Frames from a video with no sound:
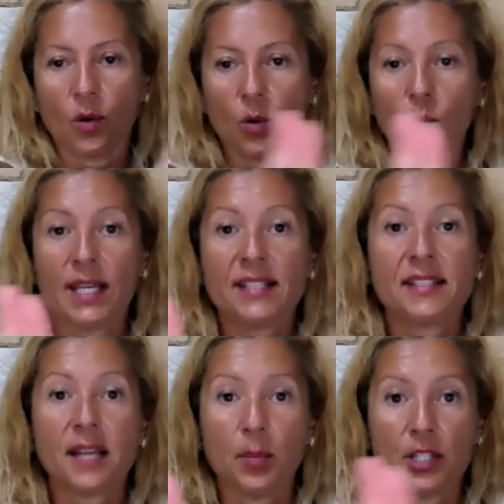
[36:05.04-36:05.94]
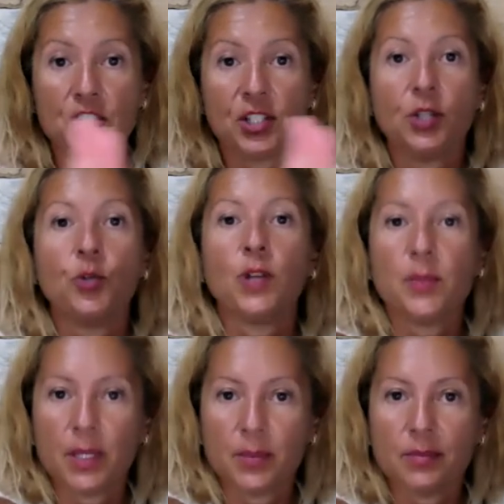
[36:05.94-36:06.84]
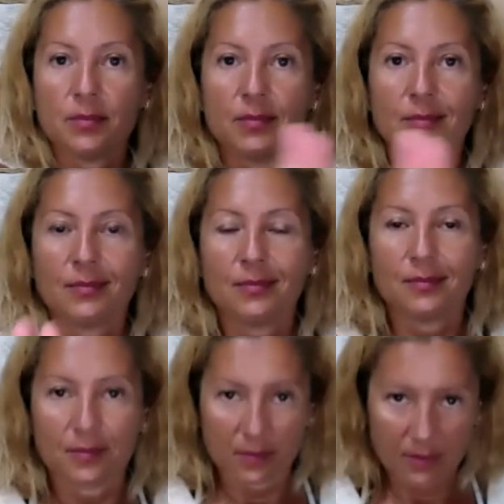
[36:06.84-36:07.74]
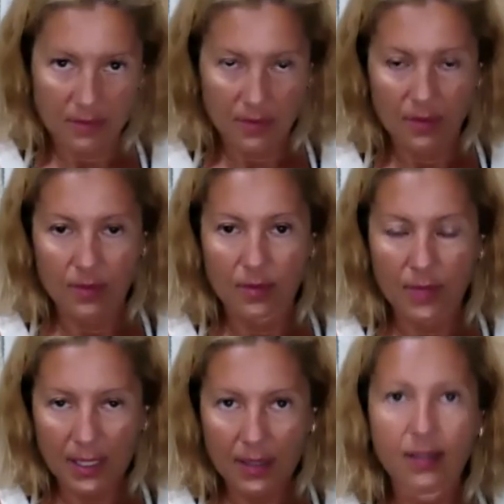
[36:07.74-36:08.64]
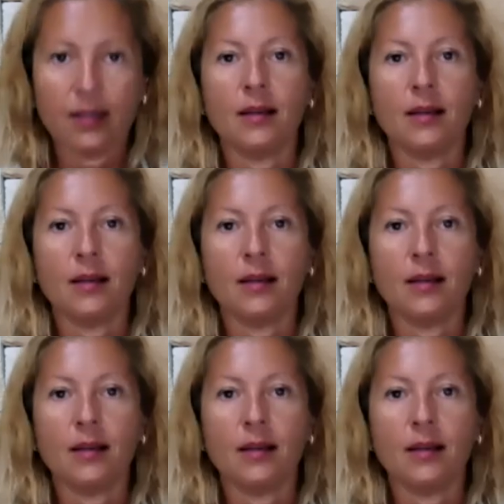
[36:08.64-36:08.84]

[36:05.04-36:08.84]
we establish an agreement, me